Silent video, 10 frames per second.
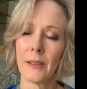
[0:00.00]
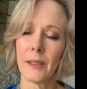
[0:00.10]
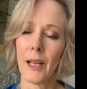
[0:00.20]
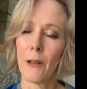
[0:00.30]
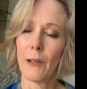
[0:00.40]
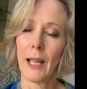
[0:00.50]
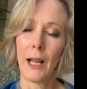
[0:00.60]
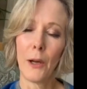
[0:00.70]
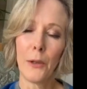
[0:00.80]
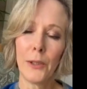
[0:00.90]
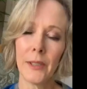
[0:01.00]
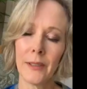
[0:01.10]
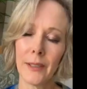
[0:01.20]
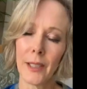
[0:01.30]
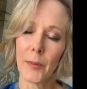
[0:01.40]
out loud
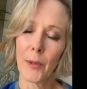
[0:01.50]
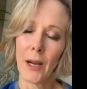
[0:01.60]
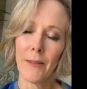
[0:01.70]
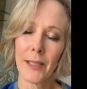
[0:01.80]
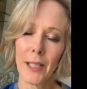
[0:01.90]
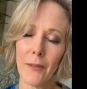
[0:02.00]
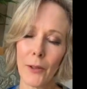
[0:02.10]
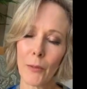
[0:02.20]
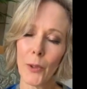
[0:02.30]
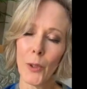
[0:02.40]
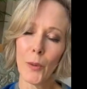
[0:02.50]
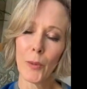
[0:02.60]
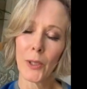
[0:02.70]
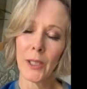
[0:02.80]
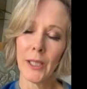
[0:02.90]
in the privacy of your room
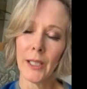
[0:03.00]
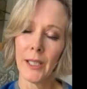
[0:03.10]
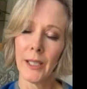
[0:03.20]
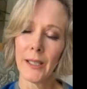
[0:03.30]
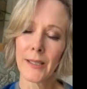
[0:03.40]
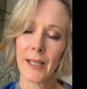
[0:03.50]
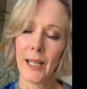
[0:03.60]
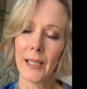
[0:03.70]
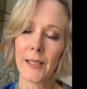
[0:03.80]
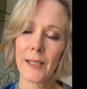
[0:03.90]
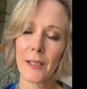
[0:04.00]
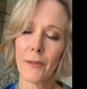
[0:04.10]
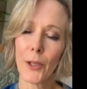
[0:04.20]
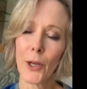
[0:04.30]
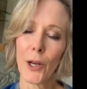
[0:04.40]
or in the silence of
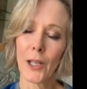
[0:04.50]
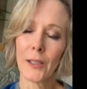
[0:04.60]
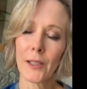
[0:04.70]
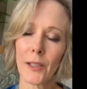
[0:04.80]
your heart